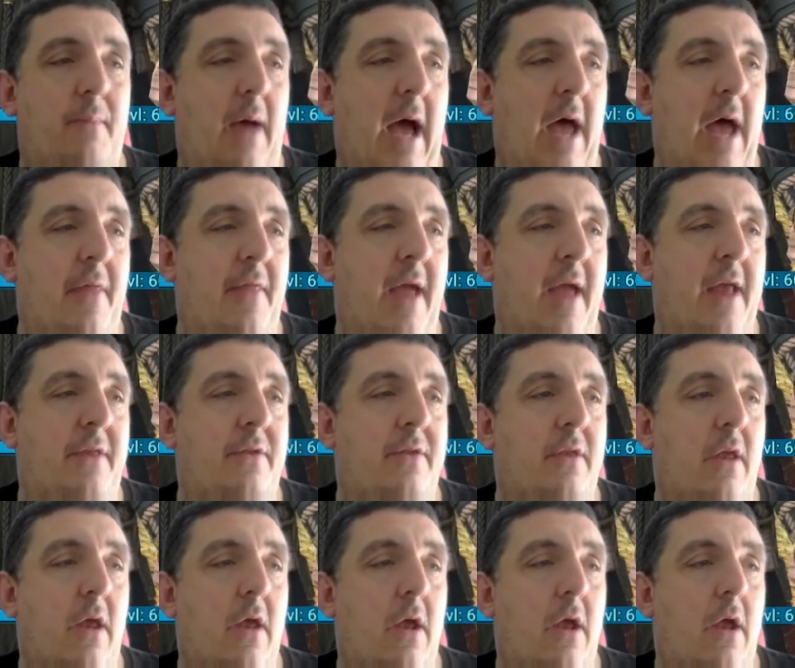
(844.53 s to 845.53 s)
and then
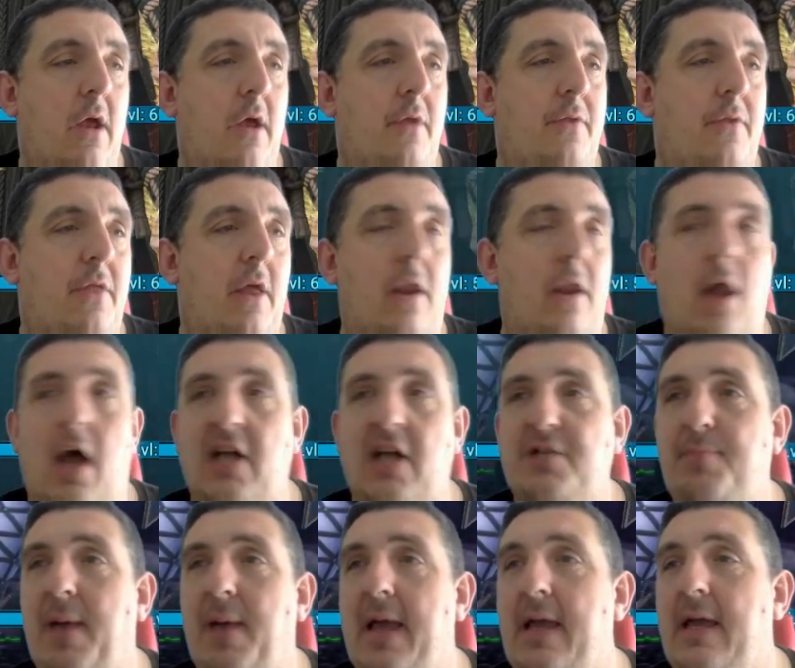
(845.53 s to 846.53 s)
the last
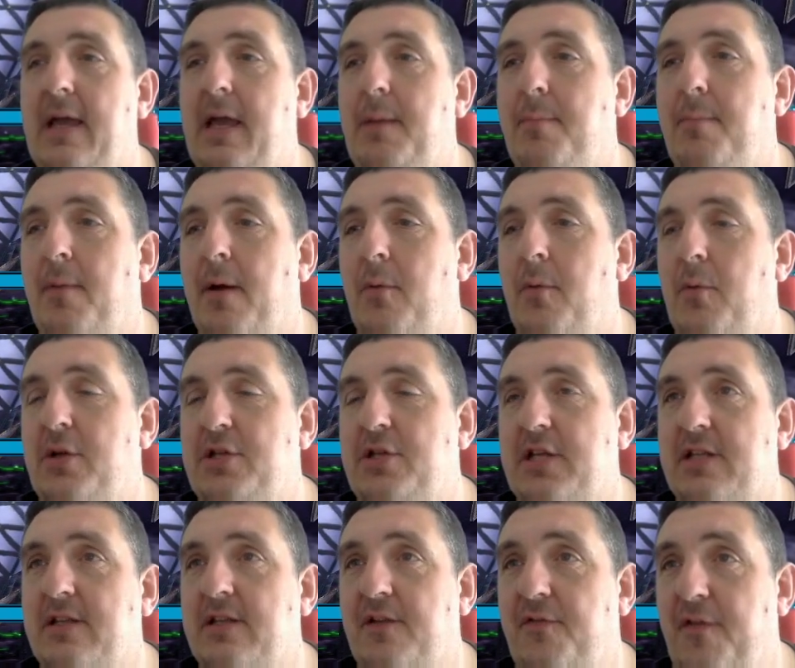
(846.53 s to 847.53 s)
Painkeeper, which
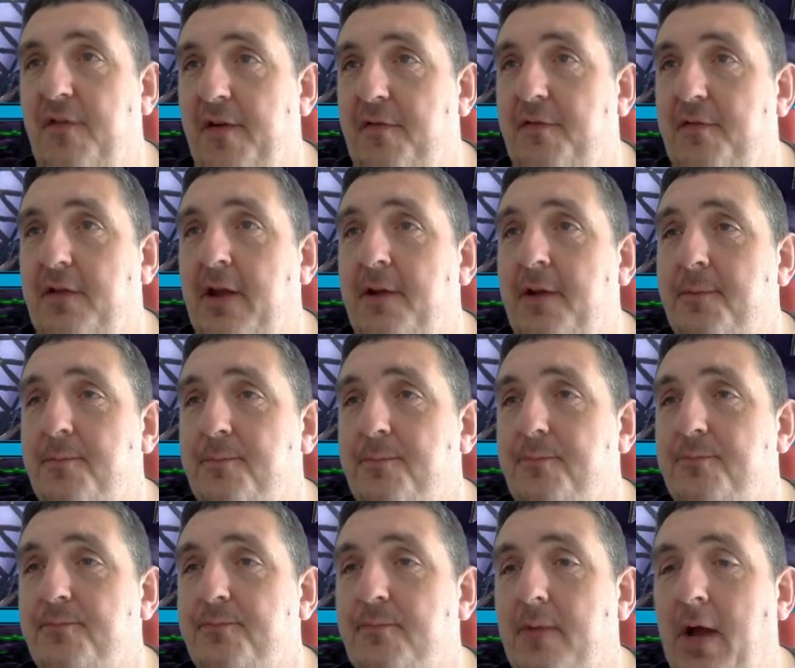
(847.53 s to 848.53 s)
is at 50.
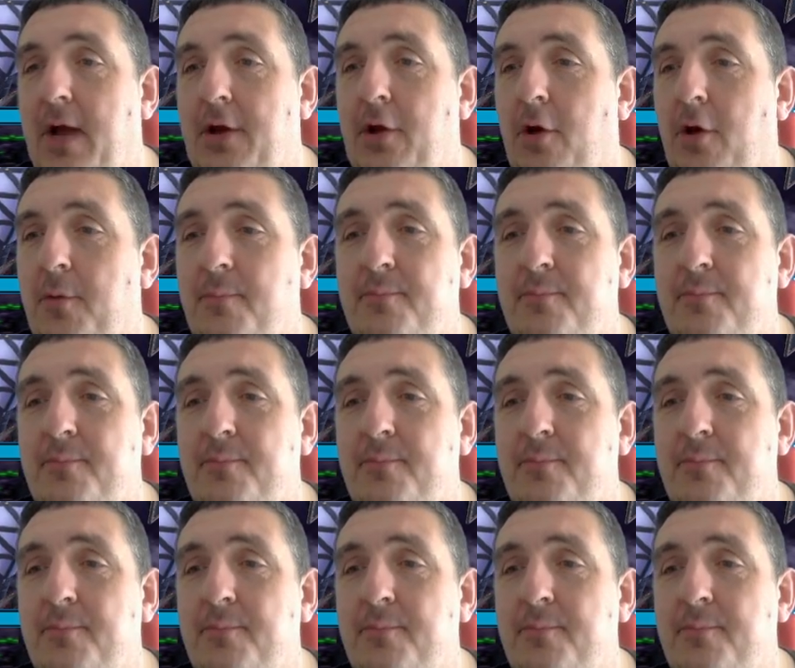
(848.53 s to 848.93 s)
I know.